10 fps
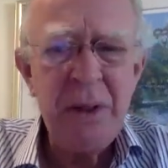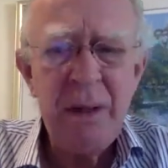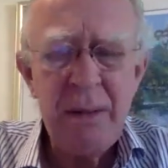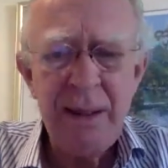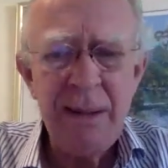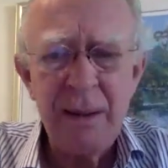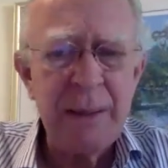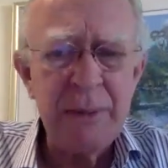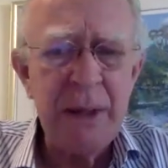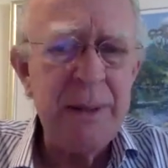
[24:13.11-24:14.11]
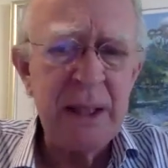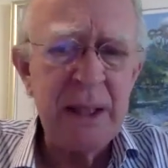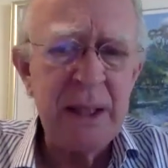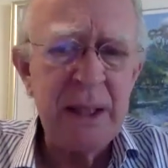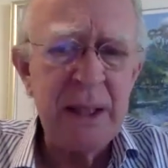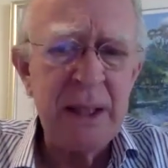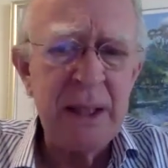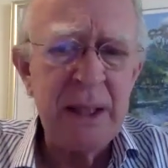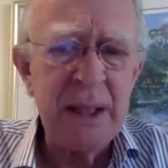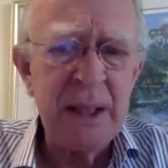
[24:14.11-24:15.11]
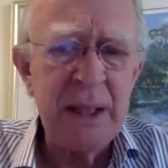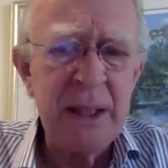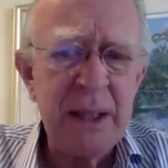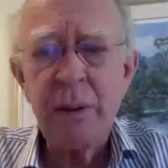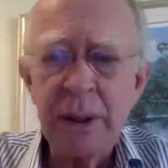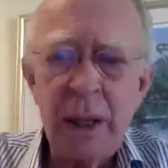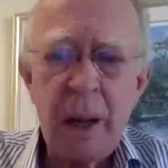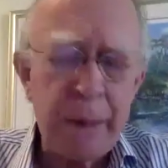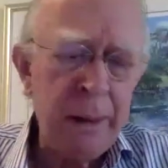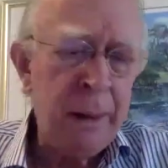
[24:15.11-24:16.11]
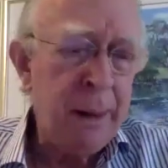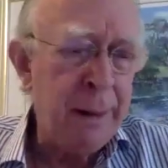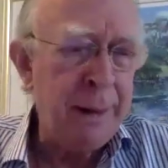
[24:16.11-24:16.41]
No, oh, look, I'm too busy for that. So my door is always open.